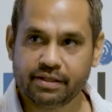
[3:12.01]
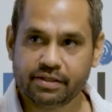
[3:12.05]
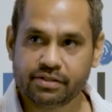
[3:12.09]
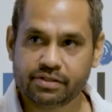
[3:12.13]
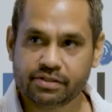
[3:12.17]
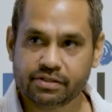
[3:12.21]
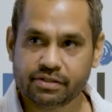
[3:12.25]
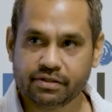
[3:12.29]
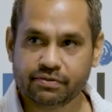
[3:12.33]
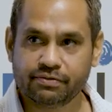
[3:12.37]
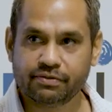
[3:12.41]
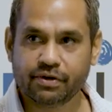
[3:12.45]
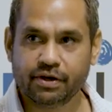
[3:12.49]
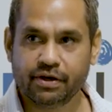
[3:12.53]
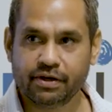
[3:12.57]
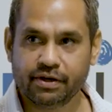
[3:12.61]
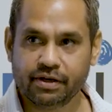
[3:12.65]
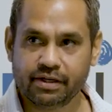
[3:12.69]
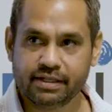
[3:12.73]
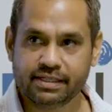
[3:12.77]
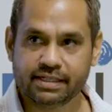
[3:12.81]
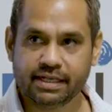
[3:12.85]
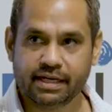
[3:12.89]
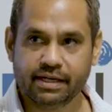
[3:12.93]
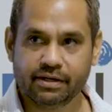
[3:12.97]
This is a
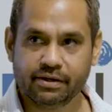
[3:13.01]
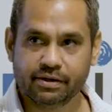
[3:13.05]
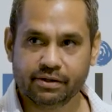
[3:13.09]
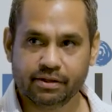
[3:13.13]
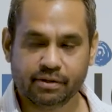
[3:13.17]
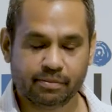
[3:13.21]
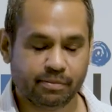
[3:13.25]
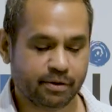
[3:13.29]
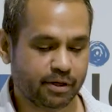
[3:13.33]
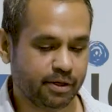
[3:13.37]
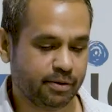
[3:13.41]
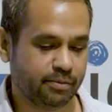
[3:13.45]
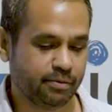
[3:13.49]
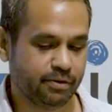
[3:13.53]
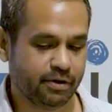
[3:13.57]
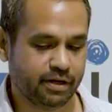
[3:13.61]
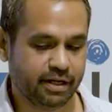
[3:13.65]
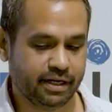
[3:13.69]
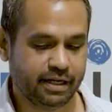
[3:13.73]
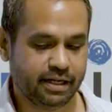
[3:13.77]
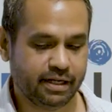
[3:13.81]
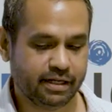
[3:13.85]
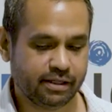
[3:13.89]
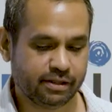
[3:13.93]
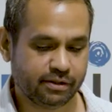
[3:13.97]
photo down on the bottom
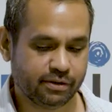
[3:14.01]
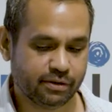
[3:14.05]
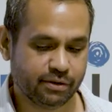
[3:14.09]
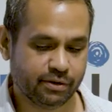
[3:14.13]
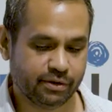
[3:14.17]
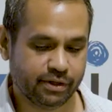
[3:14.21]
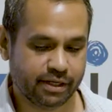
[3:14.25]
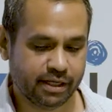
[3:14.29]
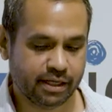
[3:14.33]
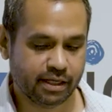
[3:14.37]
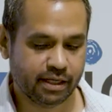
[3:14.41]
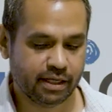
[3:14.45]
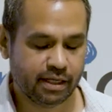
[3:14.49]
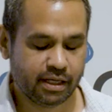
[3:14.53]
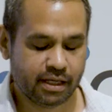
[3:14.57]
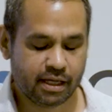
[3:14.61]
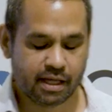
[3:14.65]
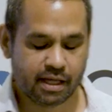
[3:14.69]
right hand corner.